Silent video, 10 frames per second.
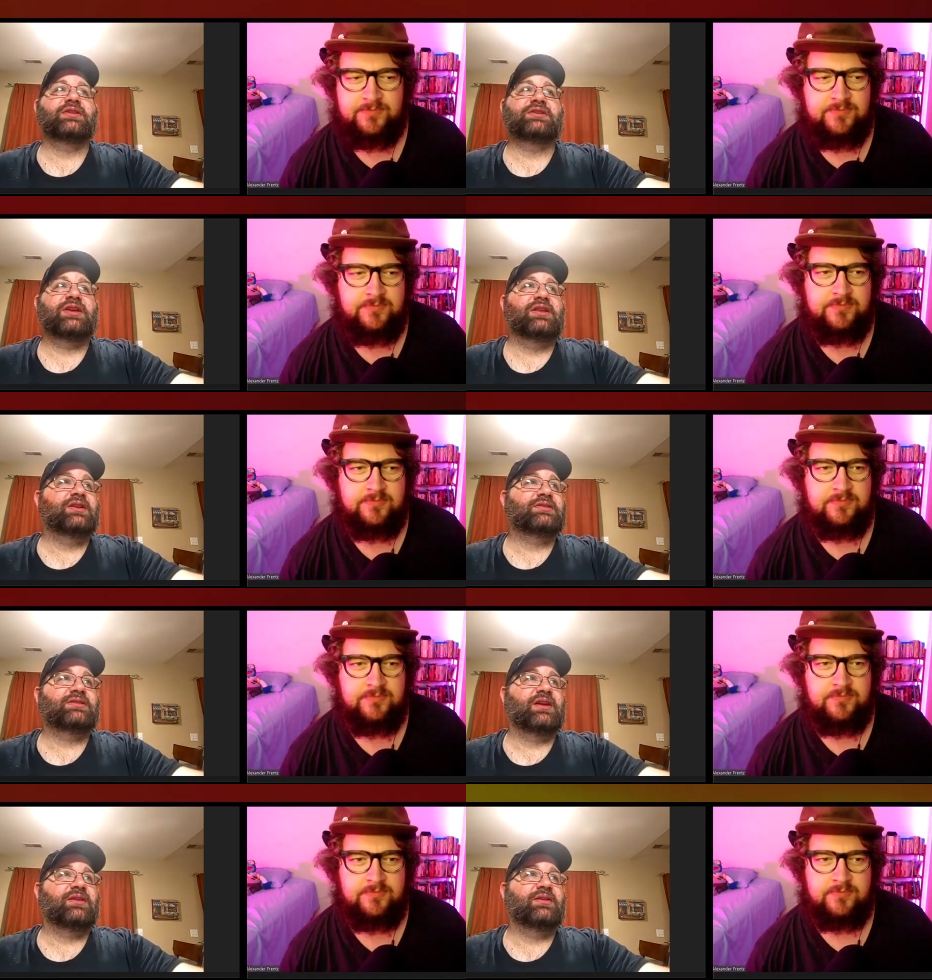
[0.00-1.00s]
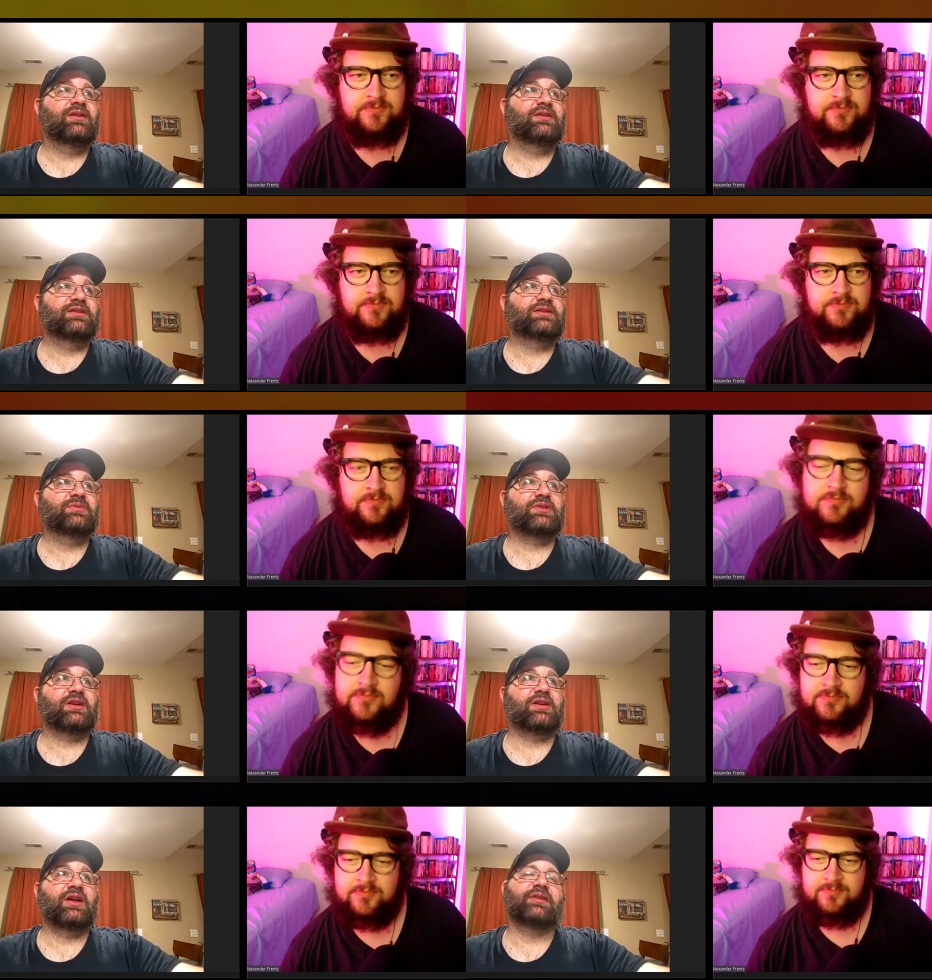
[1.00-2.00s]
Speaker 1: just say this: it's not. It just seems
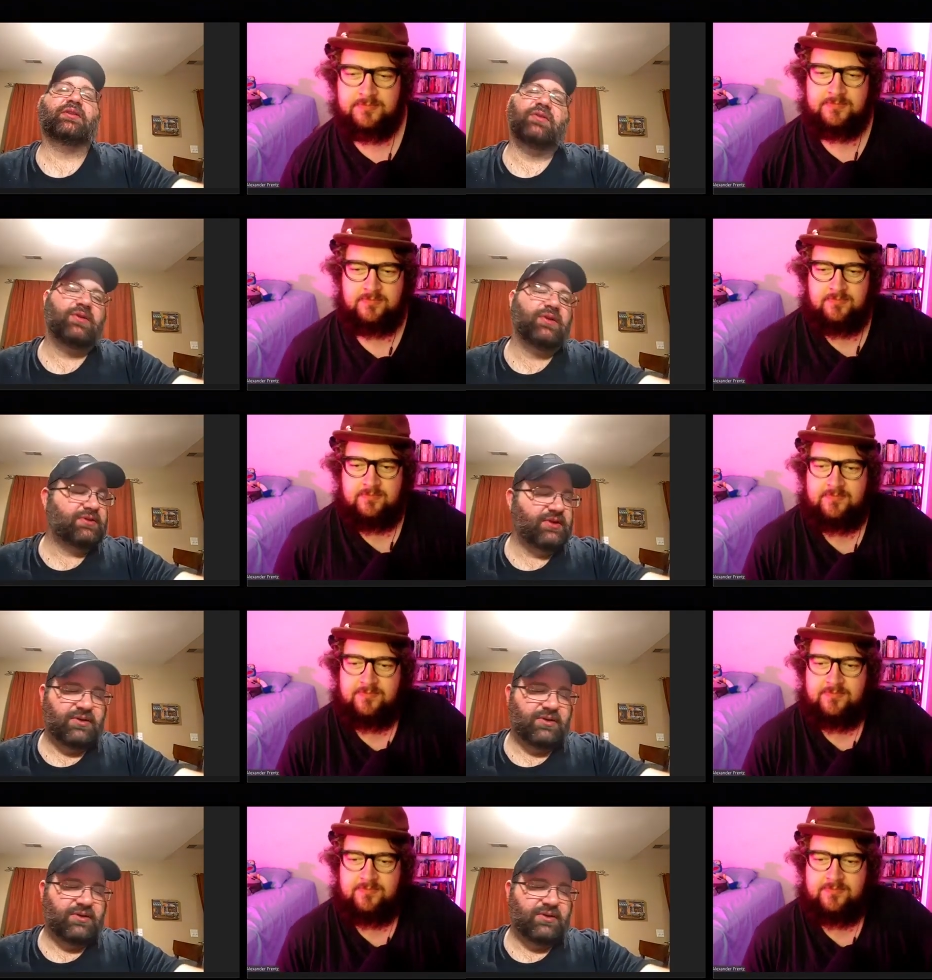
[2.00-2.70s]
like, a, and of course, you